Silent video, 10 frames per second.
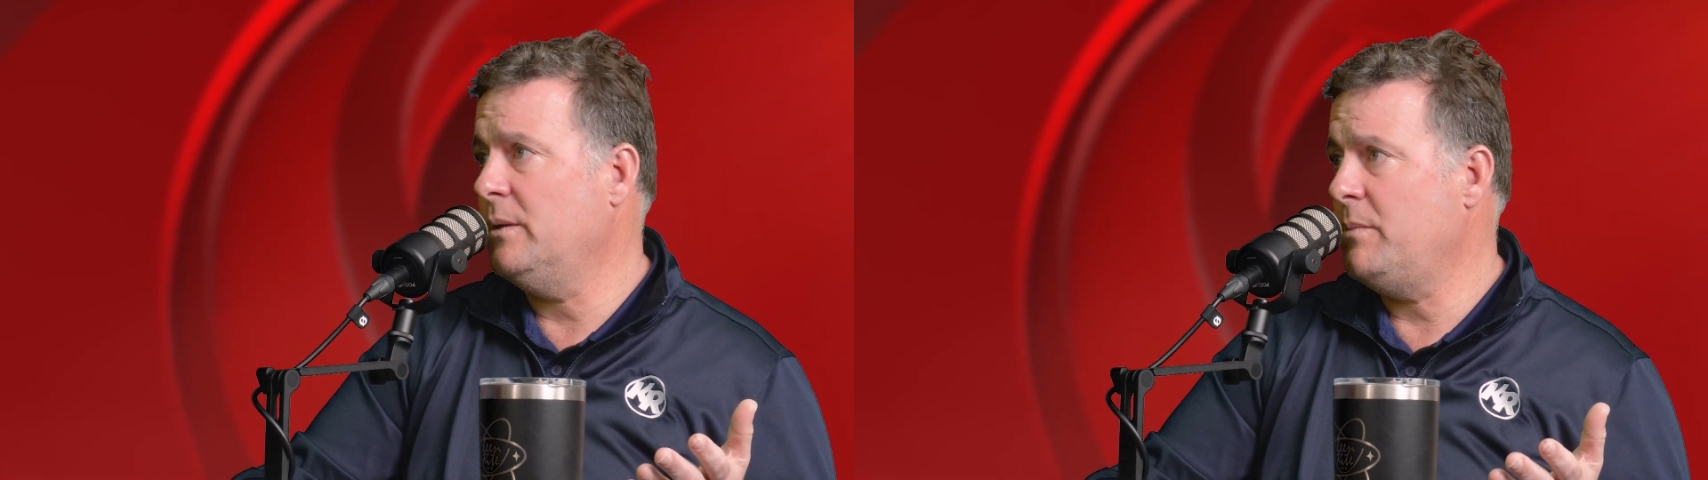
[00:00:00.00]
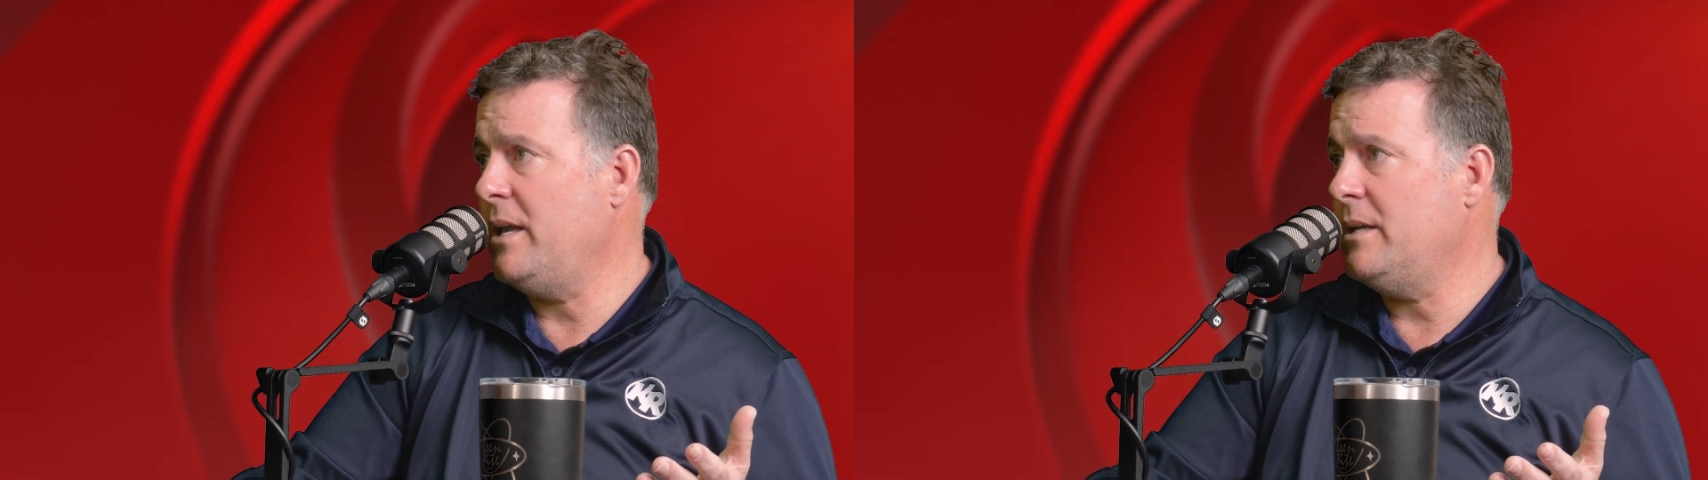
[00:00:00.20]

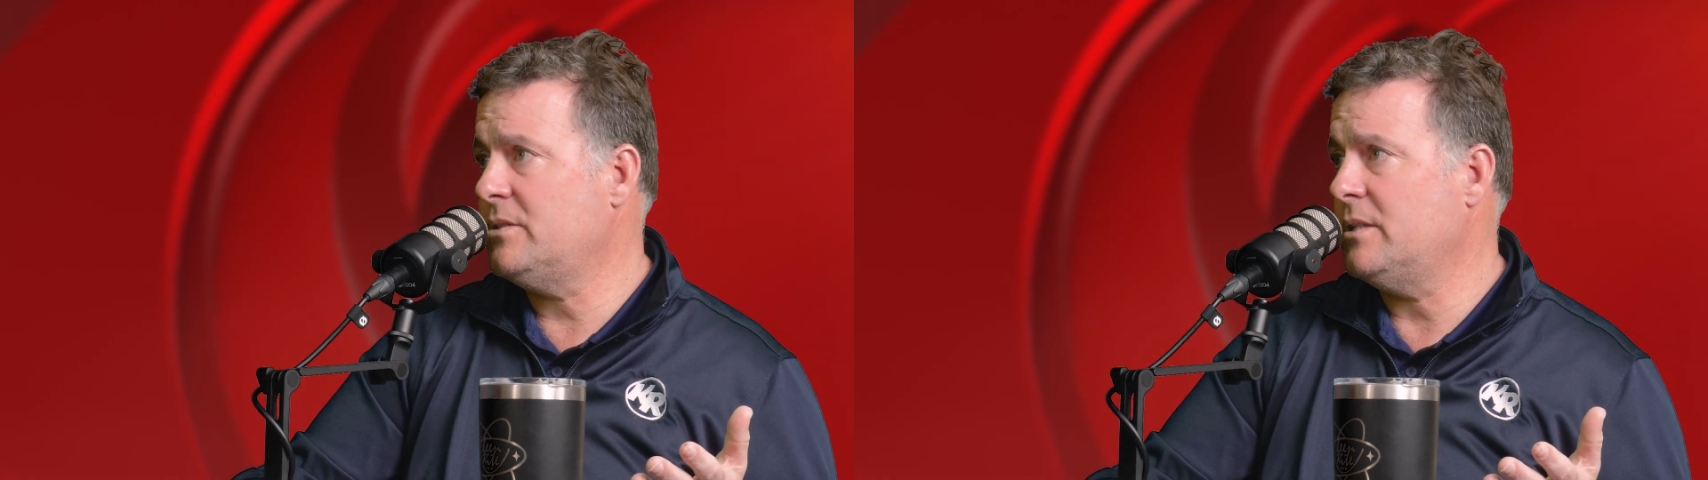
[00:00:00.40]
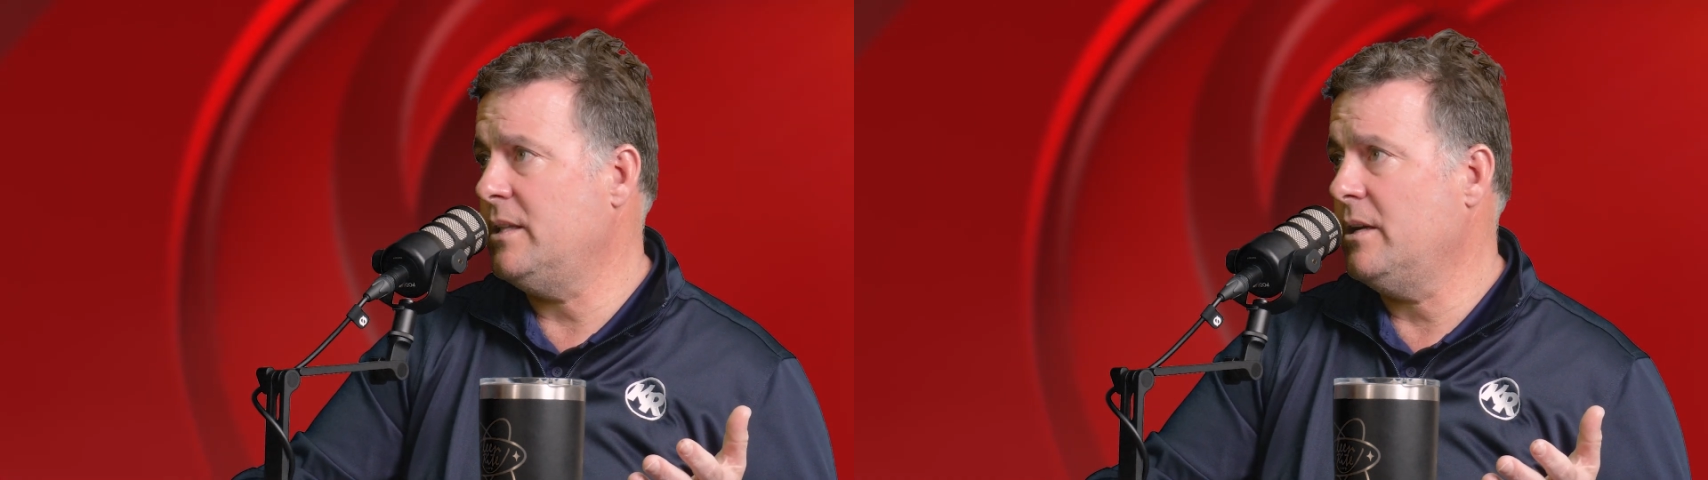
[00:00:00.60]

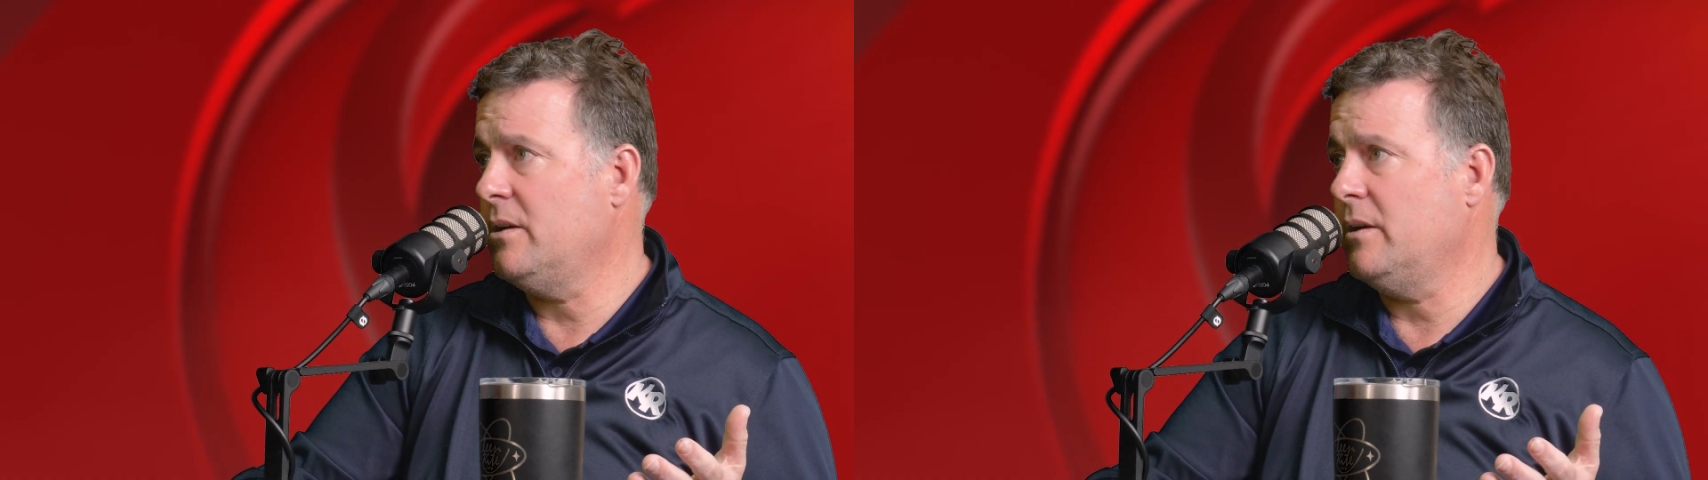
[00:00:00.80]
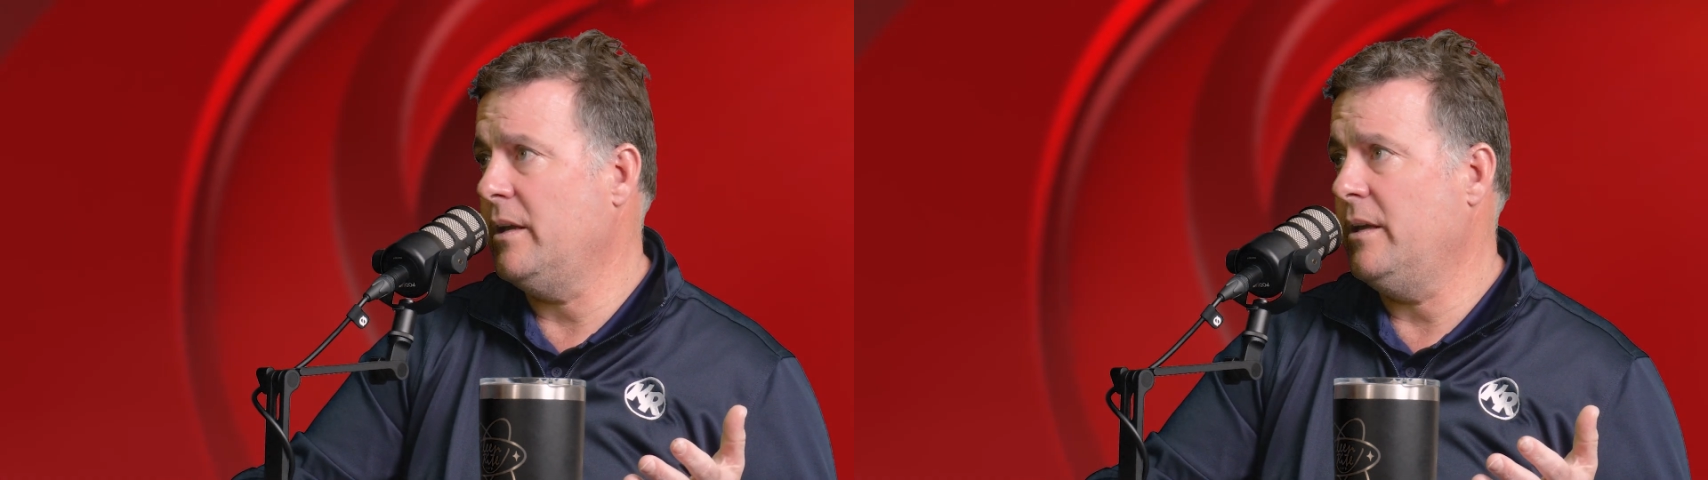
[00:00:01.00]
in-bays in
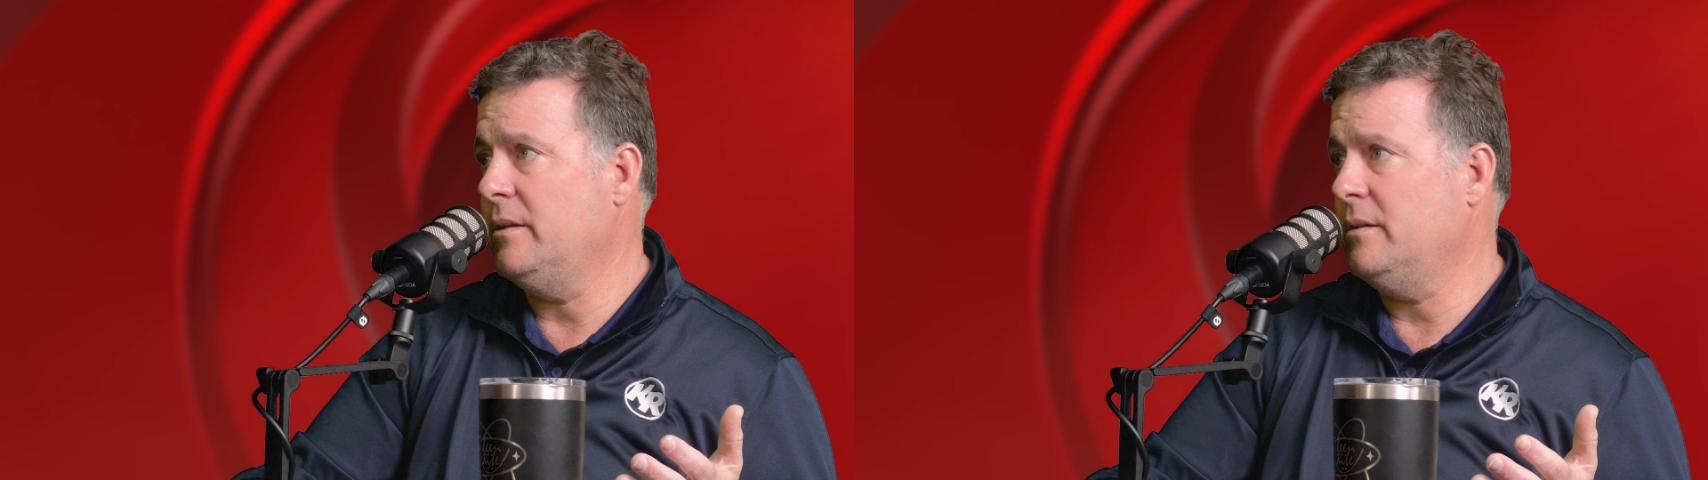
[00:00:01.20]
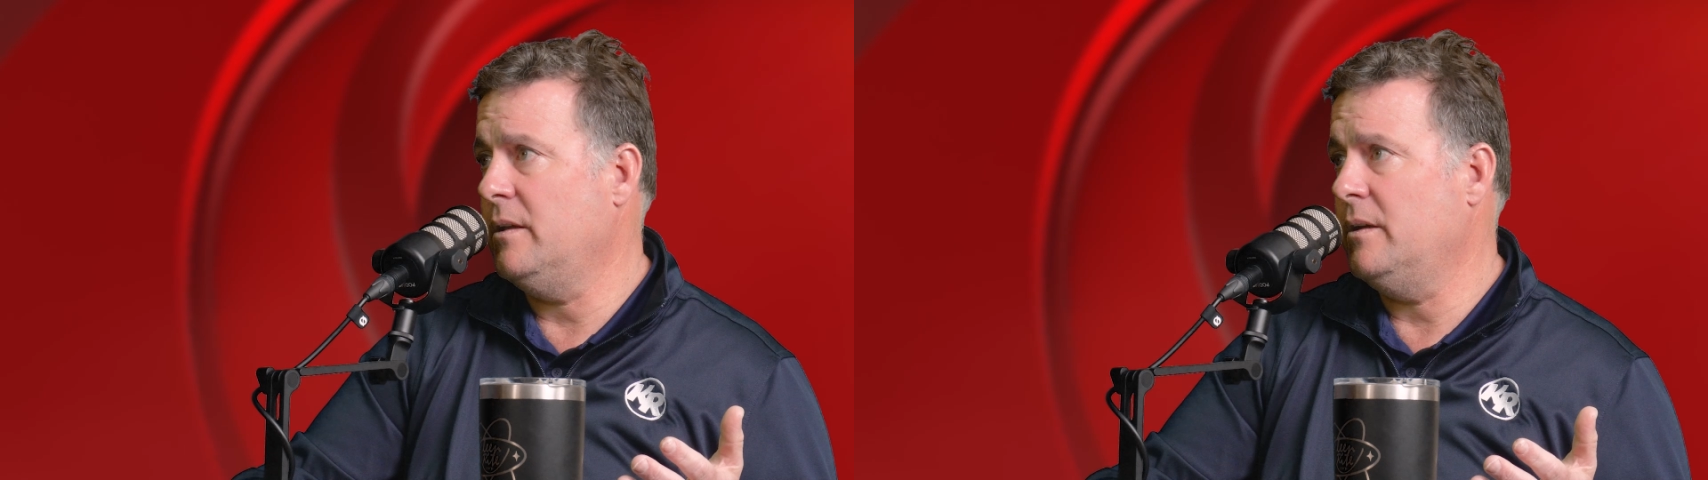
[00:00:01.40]
there.
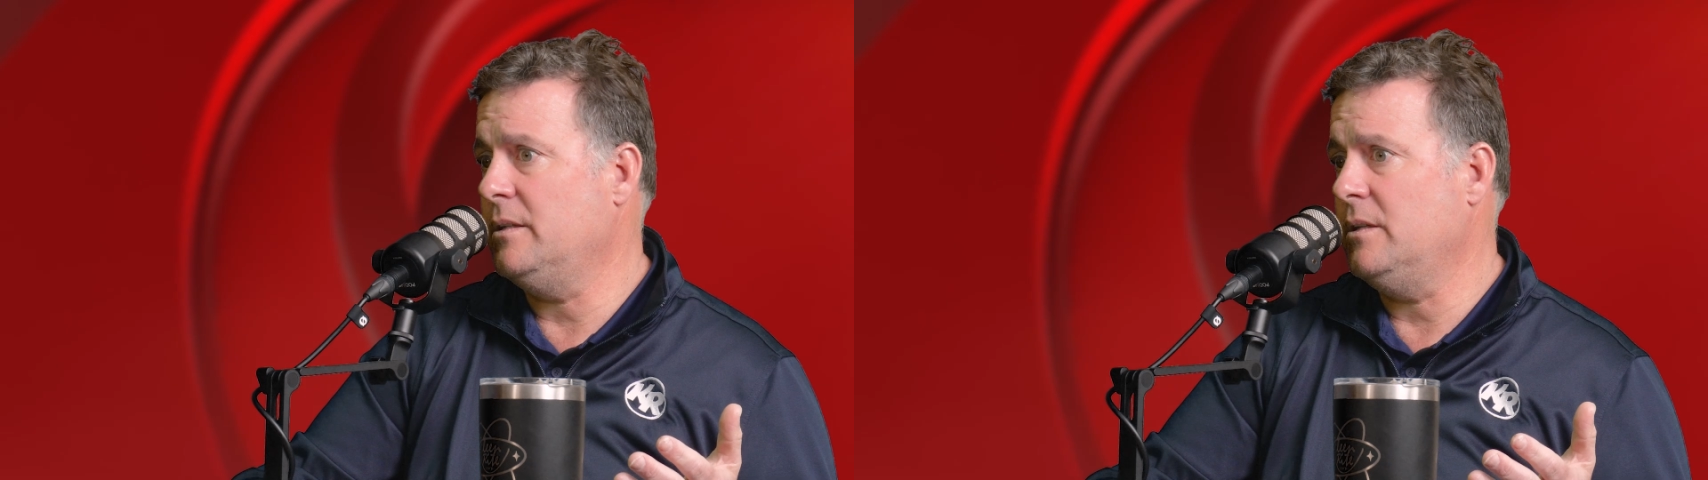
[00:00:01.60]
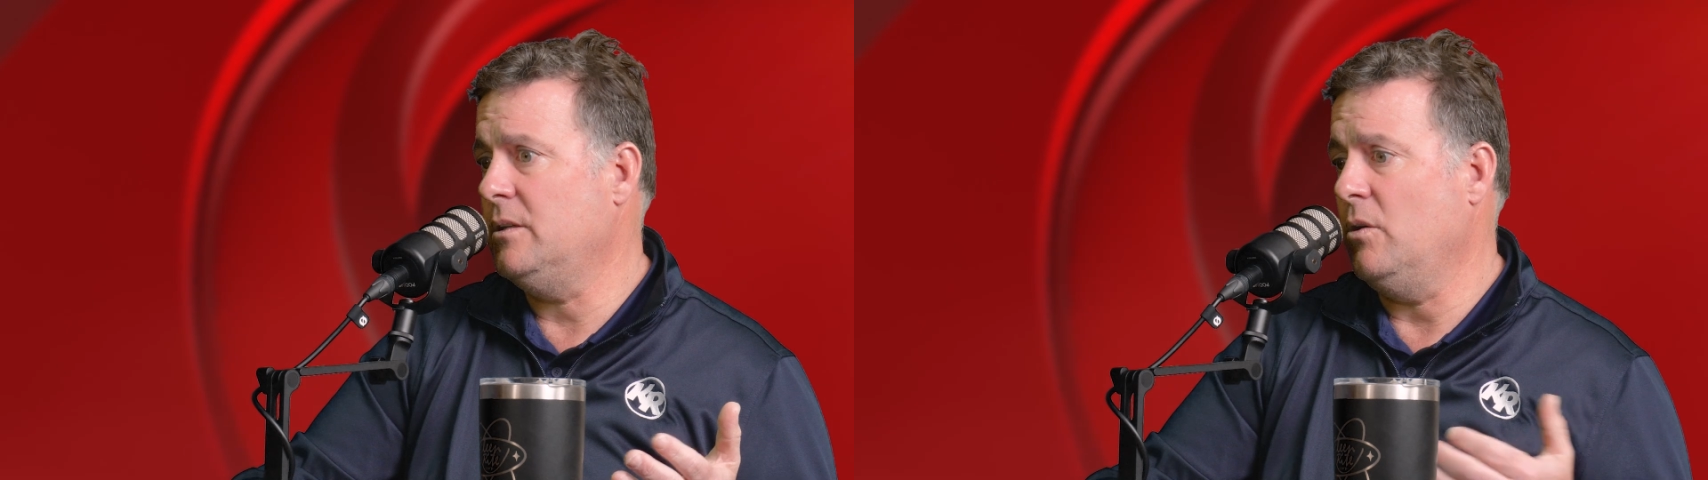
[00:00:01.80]
And,
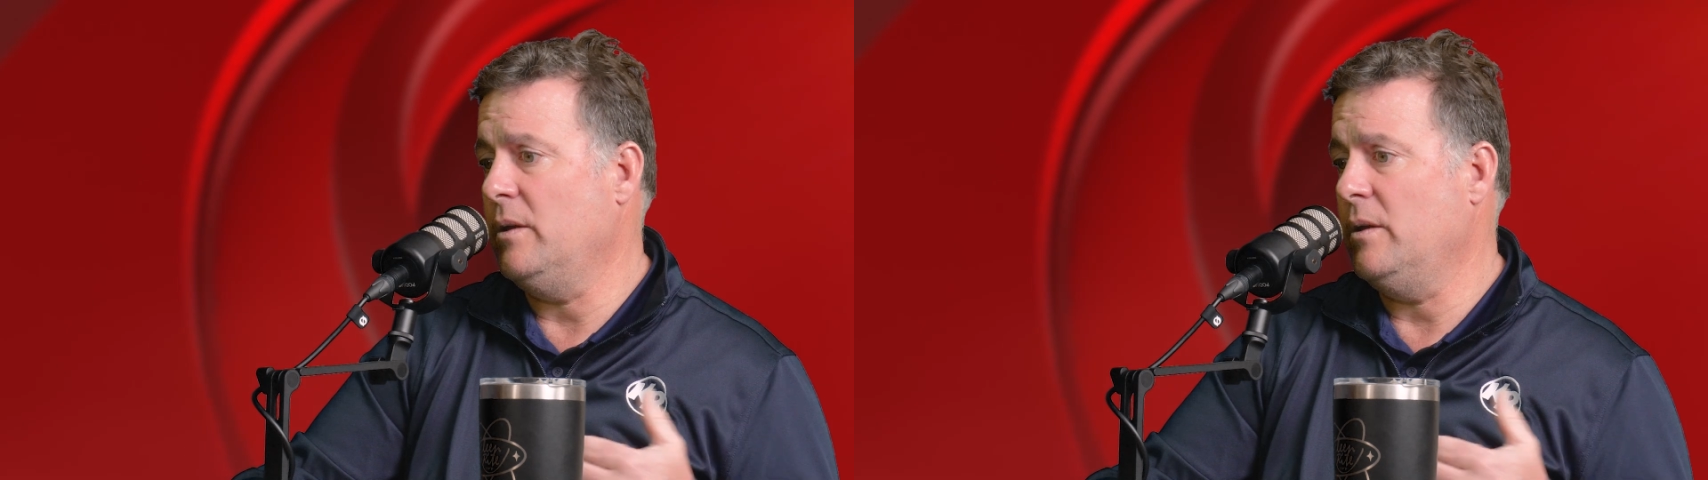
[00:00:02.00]
in